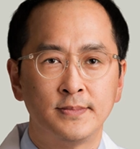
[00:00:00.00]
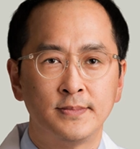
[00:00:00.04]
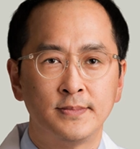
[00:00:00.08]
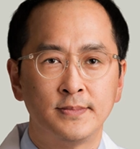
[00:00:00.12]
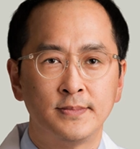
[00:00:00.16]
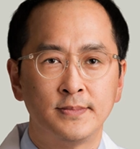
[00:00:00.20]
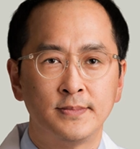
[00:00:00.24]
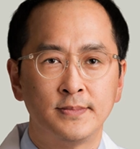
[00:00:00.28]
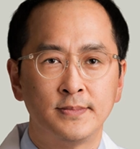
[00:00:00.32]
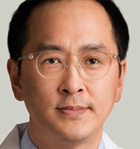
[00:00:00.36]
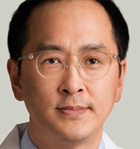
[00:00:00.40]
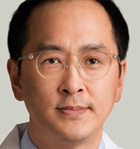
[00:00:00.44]

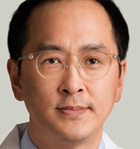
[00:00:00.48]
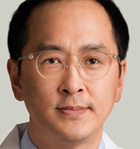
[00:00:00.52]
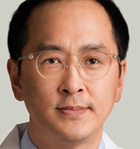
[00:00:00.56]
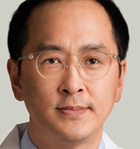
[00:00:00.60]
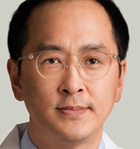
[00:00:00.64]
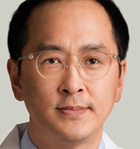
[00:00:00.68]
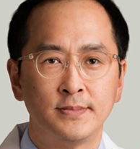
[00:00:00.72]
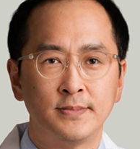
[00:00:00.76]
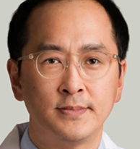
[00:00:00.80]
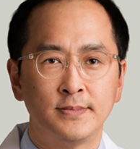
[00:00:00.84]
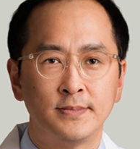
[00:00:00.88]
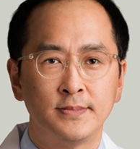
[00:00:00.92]

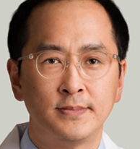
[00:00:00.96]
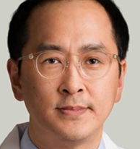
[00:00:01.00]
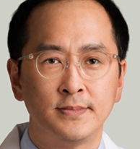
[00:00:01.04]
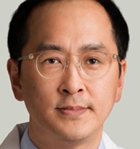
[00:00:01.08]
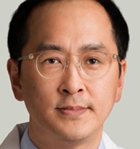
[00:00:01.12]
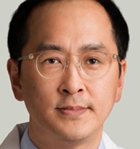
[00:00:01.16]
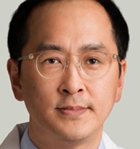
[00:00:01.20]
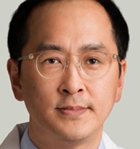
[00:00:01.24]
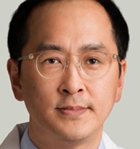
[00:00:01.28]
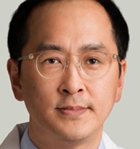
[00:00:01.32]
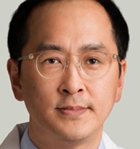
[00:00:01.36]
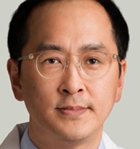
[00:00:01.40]

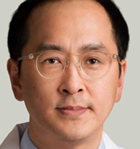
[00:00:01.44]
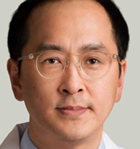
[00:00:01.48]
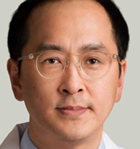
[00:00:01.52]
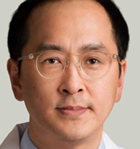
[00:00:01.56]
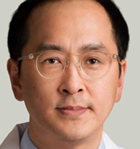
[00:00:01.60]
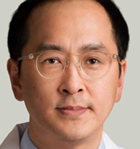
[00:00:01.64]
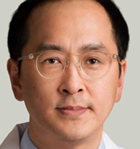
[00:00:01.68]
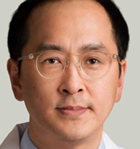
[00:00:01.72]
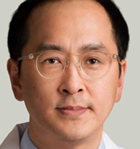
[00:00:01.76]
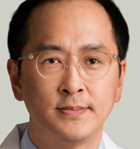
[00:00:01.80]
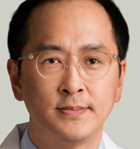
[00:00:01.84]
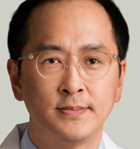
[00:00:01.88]

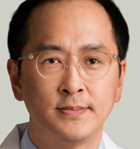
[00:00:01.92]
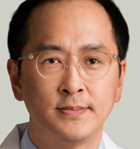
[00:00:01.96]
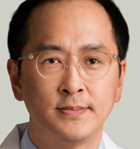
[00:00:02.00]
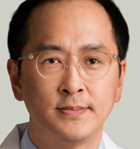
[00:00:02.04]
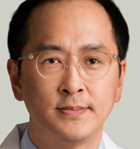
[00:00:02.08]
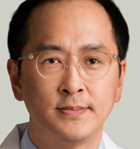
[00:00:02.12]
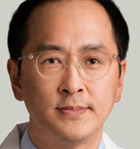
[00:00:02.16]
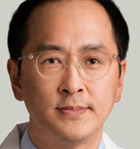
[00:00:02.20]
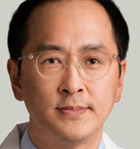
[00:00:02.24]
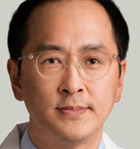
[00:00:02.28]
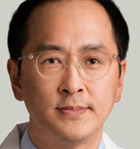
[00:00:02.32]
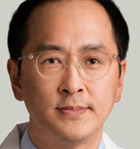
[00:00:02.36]

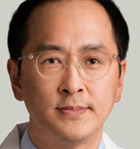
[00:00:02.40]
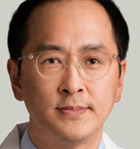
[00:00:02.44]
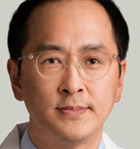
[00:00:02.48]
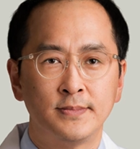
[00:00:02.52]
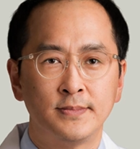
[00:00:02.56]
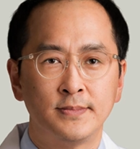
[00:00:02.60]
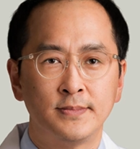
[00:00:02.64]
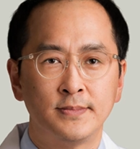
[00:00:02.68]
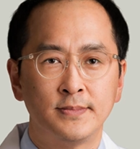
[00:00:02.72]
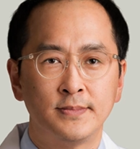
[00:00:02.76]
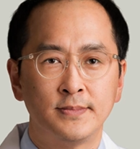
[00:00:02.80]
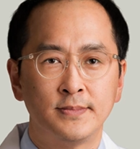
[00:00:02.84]

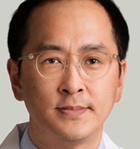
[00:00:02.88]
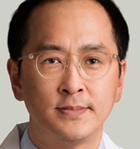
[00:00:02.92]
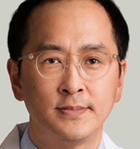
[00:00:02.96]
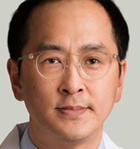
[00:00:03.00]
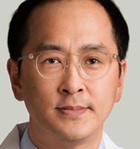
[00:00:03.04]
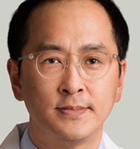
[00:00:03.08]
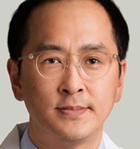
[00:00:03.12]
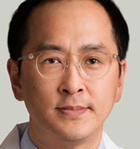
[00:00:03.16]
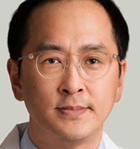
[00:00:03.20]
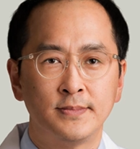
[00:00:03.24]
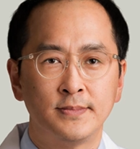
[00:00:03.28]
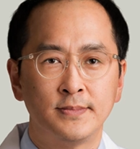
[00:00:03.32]

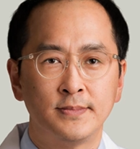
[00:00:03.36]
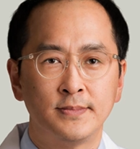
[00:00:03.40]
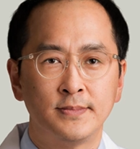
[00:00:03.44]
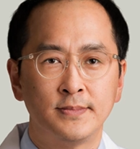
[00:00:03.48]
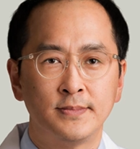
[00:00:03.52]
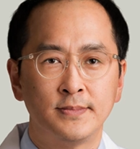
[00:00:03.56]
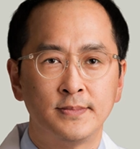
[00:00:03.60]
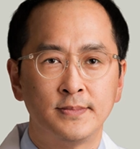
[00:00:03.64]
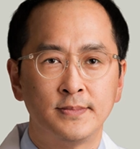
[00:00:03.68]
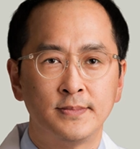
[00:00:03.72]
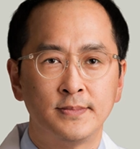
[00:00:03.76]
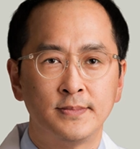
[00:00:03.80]

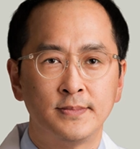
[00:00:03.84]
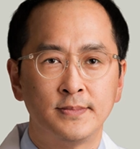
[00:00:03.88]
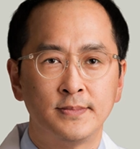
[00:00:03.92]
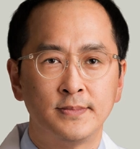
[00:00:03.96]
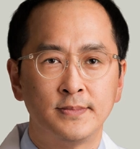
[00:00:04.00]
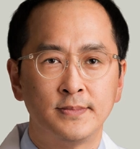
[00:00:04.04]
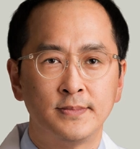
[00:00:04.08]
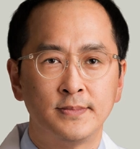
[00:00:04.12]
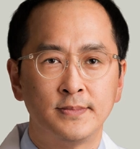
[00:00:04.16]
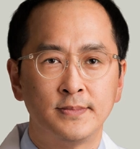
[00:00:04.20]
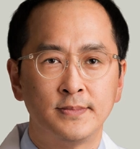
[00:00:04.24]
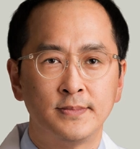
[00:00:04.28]

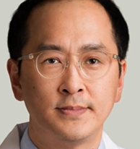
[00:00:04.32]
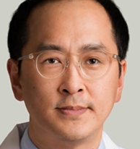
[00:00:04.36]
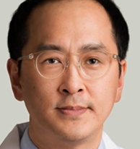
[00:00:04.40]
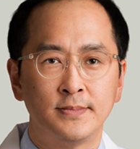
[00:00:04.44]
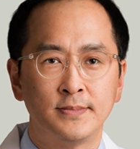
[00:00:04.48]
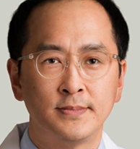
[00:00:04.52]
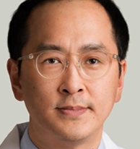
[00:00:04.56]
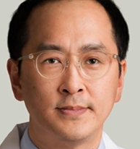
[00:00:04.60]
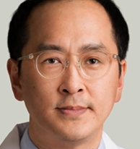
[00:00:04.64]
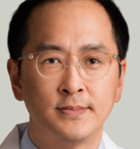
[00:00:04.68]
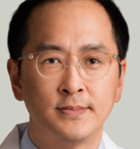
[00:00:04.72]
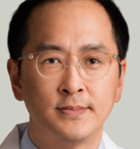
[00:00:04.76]

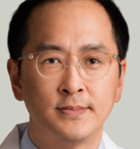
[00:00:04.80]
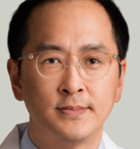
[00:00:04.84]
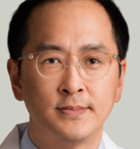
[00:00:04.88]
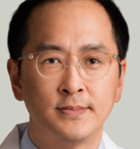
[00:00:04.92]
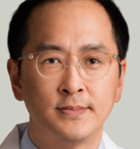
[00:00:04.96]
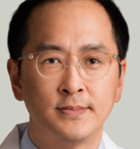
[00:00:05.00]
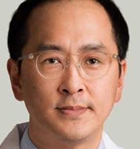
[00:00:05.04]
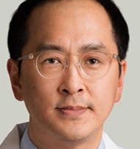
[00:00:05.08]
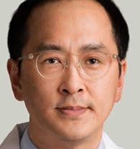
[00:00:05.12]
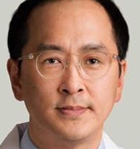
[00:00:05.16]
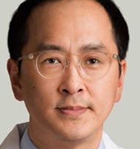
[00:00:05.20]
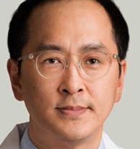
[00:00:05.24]

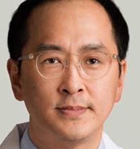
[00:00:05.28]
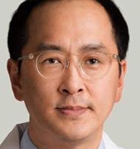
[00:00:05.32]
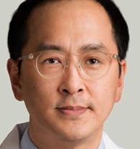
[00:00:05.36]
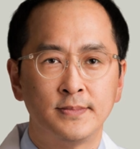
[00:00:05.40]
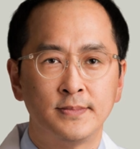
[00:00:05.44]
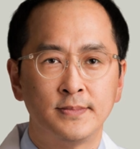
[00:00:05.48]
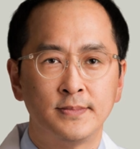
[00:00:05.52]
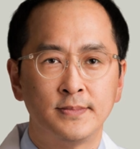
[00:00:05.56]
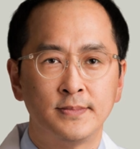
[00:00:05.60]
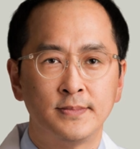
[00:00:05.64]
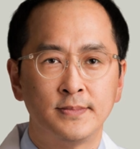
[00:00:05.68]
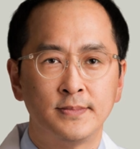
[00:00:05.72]

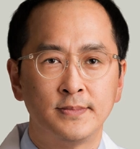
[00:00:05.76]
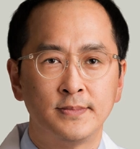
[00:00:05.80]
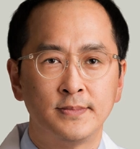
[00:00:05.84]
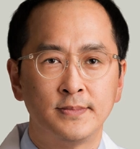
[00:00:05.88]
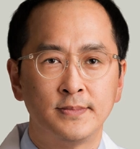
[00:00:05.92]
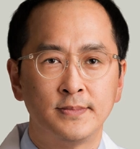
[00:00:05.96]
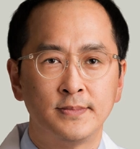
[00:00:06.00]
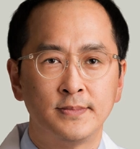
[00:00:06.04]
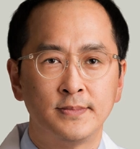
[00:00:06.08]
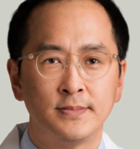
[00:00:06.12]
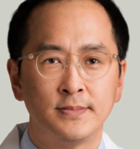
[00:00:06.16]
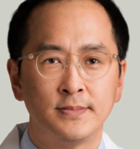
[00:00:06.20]

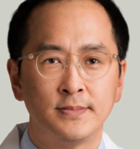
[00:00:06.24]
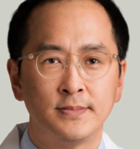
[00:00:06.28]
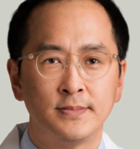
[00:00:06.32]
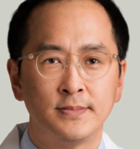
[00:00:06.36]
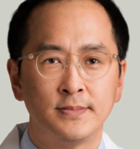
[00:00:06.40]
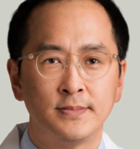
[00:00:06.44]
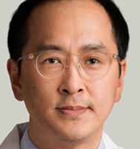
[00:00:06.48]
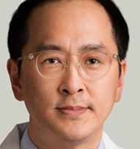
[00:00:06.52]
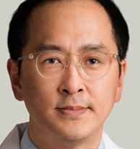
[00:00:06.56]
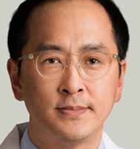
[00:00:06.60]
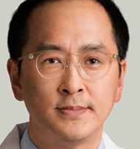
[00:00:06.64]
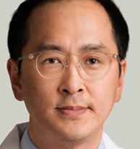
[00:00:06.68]

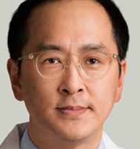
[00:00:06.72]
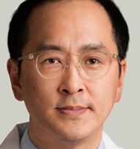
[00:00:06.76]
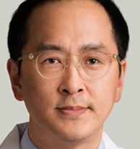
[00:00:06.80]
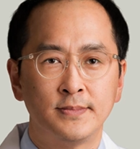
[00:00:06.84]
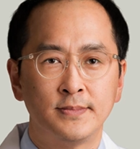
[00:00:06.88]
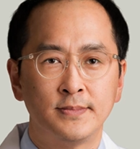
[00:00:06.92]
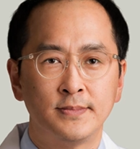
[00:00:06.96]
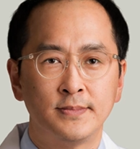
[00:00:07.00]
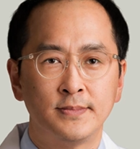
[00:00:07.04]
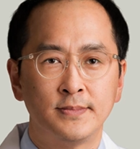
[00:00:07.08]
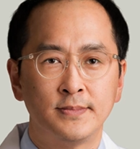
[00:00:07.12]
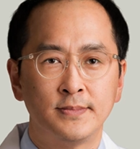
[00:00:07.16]

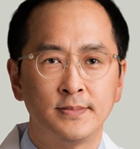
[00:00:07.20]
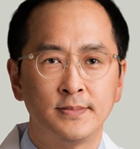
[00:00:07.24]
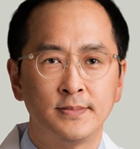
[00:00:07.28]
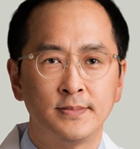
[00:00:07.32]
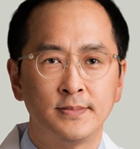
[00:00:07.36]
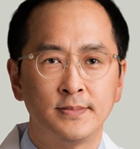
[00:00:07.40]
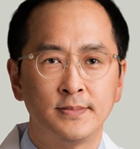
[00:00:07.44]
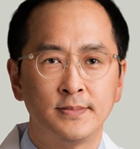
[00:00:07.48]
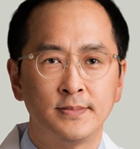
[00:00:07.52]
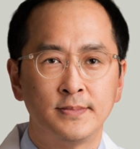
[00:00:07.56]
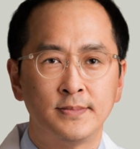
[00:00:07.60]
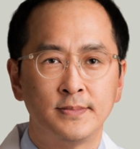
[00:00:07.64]

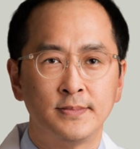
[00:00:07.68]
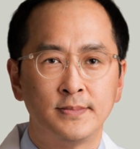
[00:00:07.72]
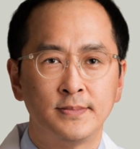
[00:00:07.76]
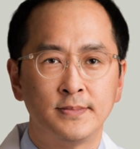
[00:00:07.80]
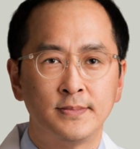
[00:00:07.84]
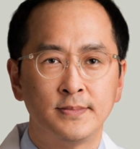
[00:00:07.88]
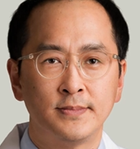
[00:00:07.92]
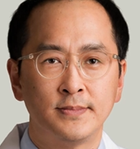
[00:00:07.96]
This is a still picture; no speech is visible.